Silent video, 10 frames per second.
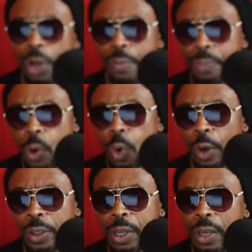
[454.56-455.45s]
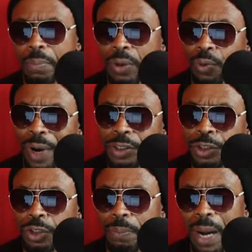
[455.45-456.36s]
born be
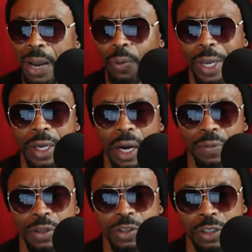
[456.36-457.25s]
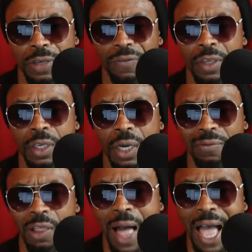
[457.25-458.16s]
registered by way of the certificate
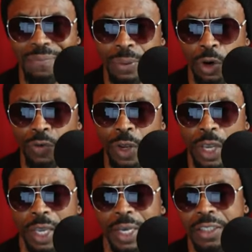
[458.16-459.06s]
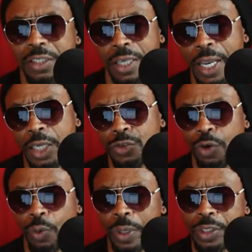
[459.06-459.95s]
of live birth, in exchange
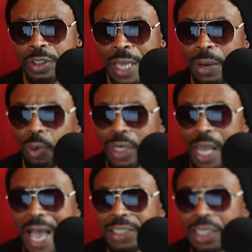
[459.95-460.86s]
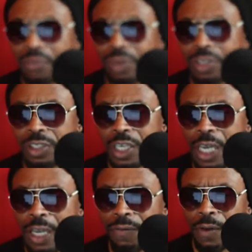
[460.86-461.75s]
for which they would actually
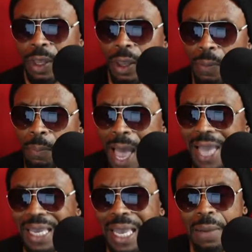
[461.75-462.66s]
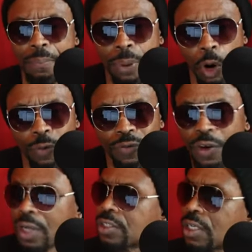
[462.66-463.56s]
receive back a birth
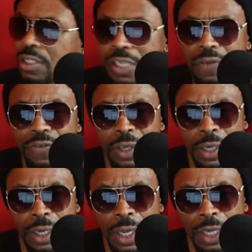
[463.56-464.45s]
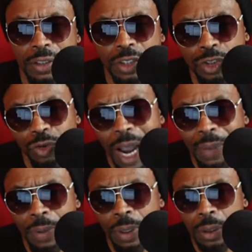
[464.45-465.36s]
certificate
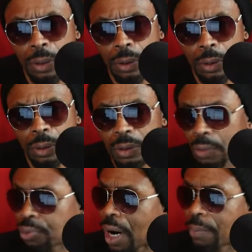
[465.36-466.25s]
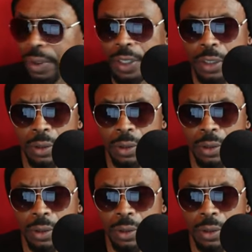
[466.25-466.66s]
describing the property.